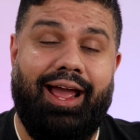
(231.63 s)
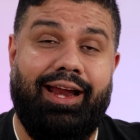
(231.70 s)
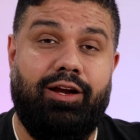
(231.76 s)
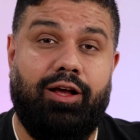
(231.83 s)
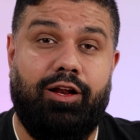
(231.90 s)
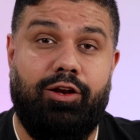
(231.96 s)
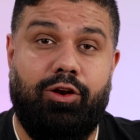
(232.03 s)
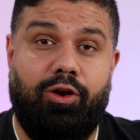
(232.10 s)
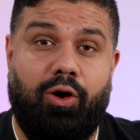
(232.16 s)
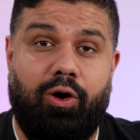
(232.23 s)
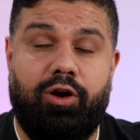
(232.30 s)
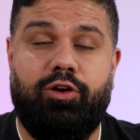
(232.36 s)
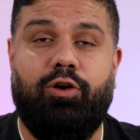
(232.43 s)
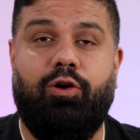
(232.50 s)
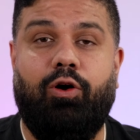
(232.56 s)
and a
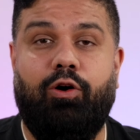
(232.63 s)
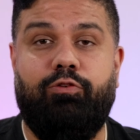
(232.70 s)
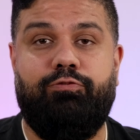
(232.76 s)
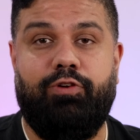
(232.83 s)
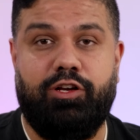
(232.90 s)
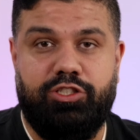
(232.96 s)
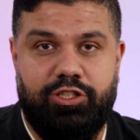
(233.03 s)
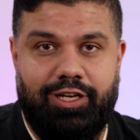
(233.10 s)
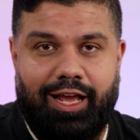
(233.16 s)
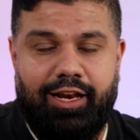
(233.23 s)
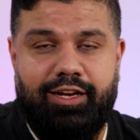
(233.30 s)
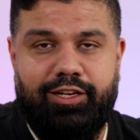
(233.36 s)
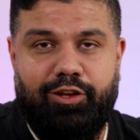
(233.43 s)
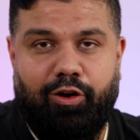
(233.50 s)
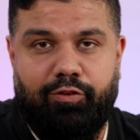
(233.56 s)
lot of
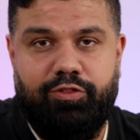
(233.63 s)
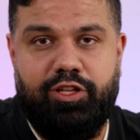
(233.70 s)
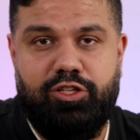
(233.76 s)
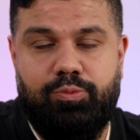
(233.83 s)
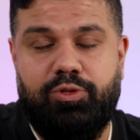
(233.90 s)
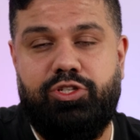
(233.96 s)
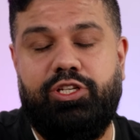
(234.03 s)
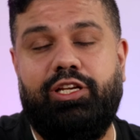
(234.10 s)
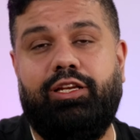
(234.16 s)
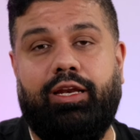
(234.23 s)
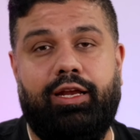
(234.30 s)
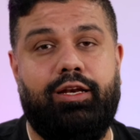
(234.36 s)
functionality of this machine,